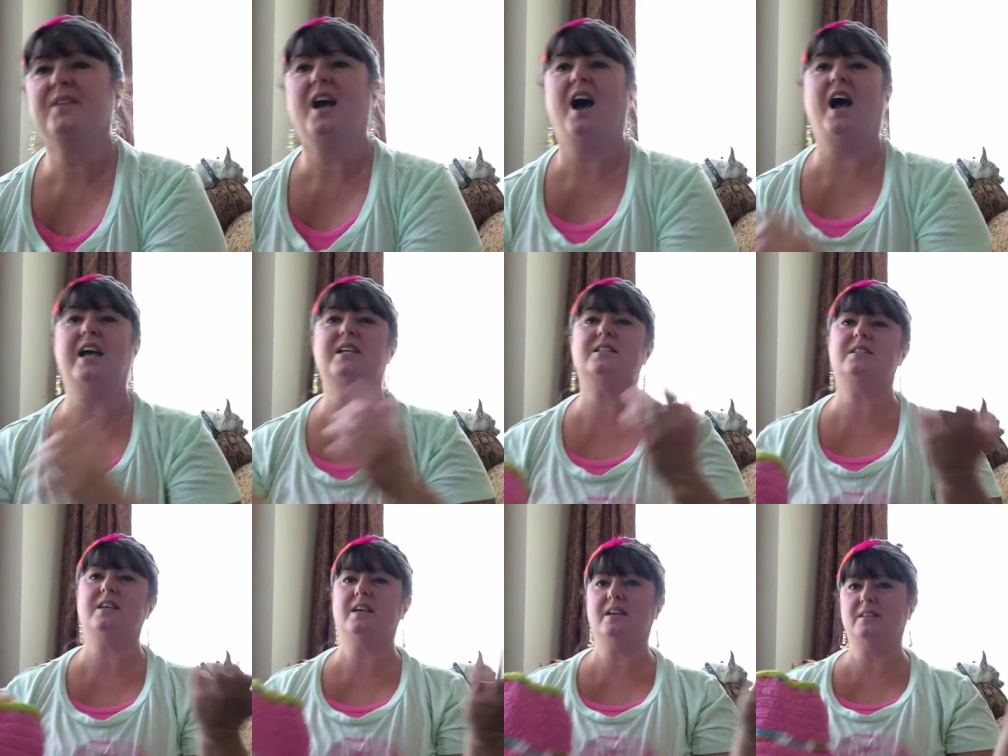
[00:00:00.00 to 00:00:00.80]
I
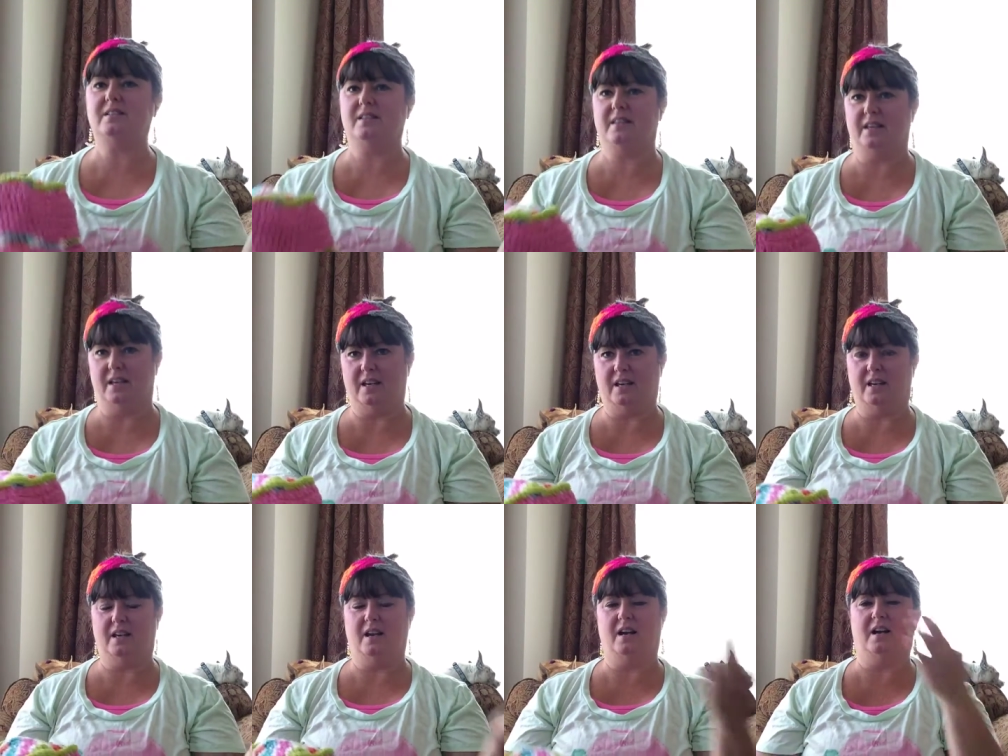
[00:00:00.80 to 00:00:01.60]
did
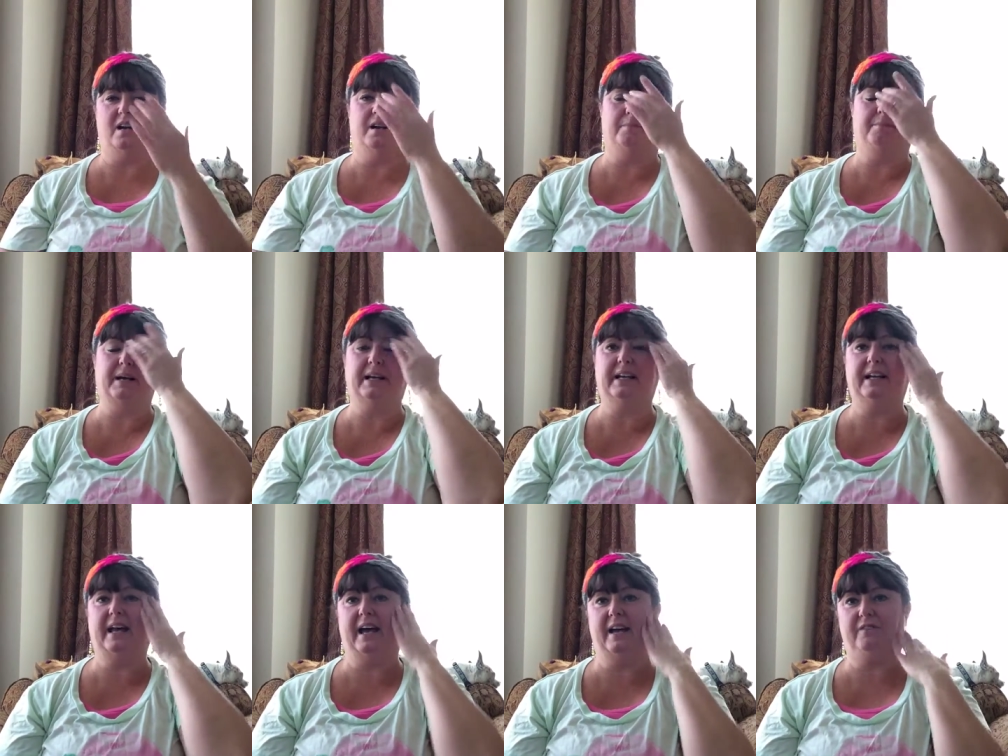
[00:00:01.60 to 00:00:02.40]
the uh,
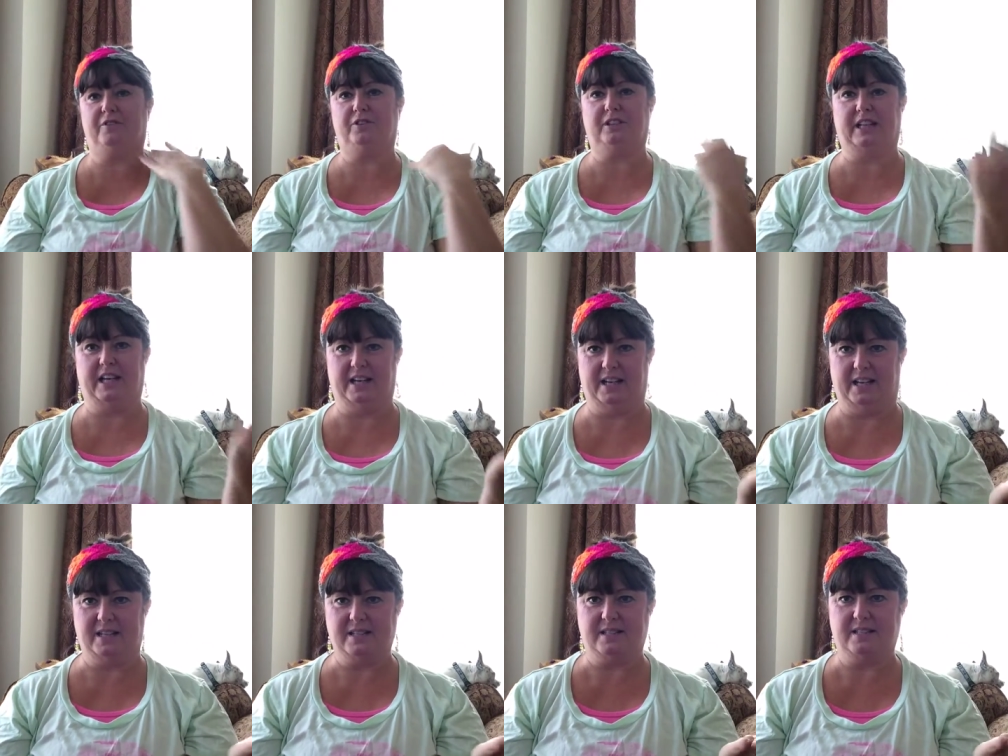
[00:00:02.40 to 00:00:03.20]
bucket hat for ladies,